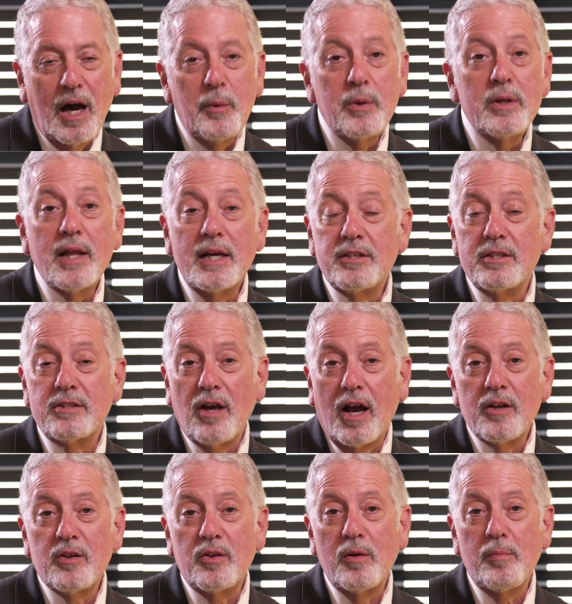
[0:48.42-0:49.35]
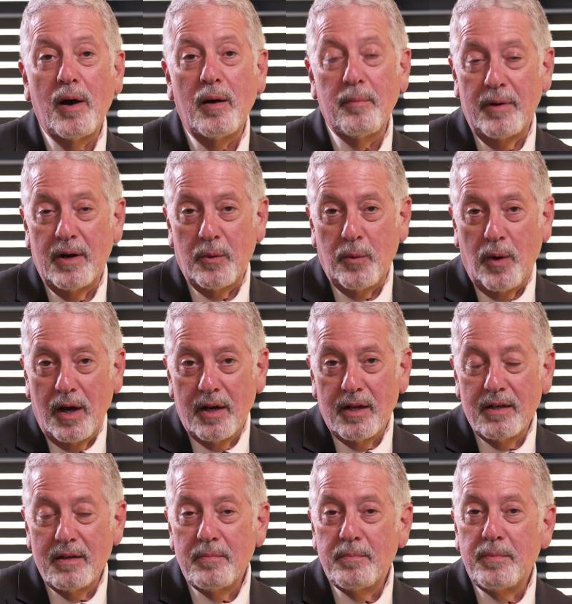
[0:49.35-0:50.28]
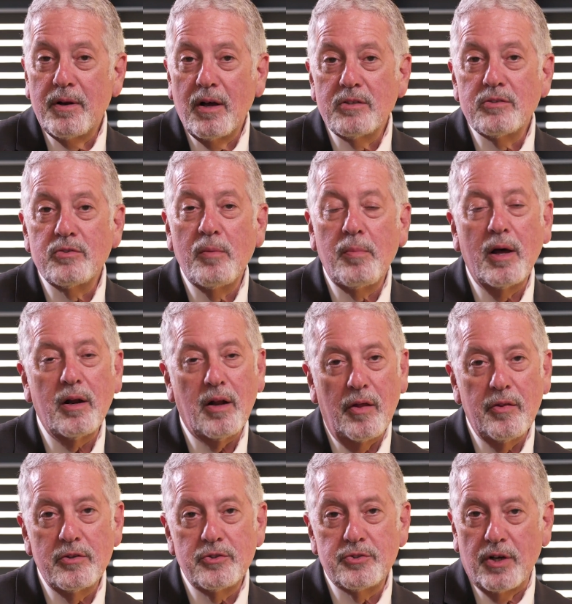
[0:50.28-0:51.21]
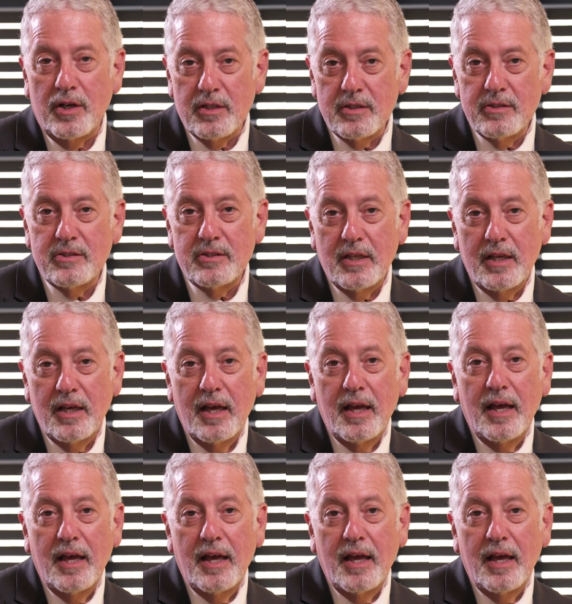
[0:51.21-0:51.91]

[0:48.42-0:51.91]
I would like to talk to you about marijuana, but also about other drugs,